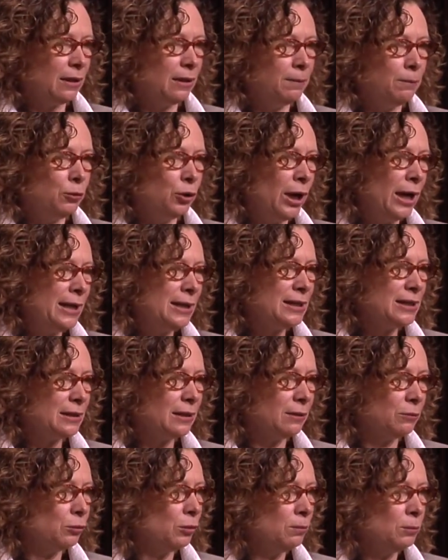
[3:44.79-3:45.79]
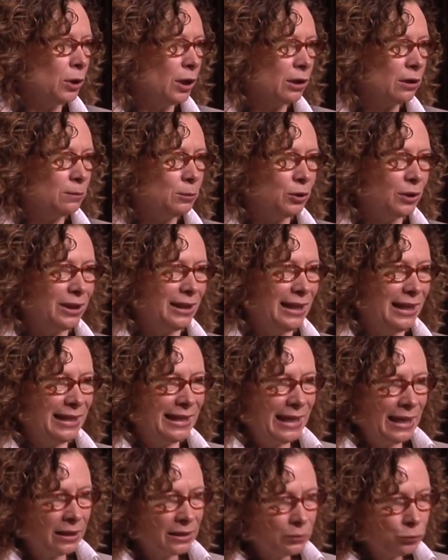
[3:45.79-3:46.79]
The brain is a remarkable thing.
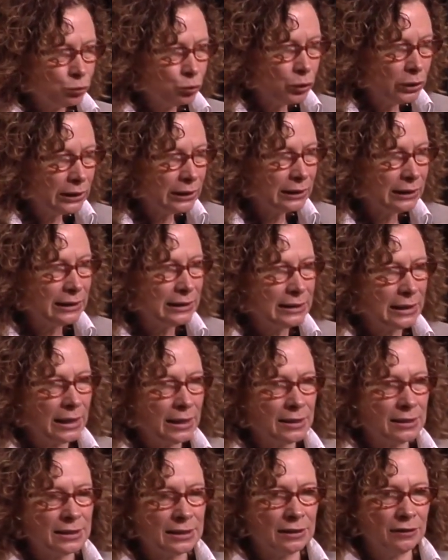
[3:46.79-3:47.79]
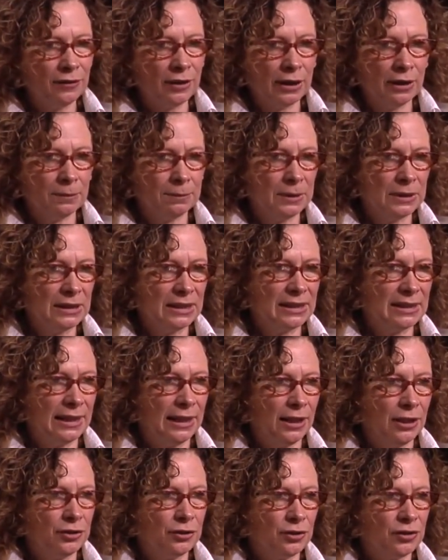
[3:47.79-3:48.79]
It really does develop in
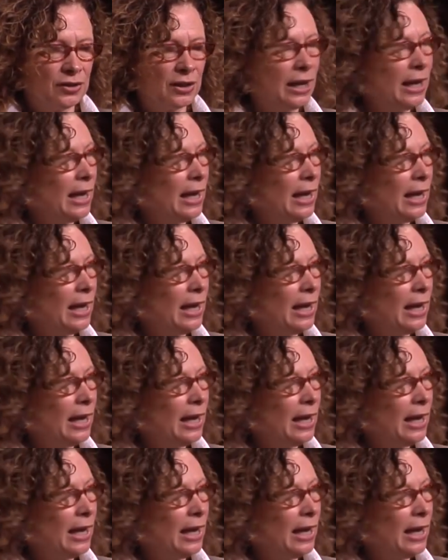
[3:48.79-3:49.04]
stages.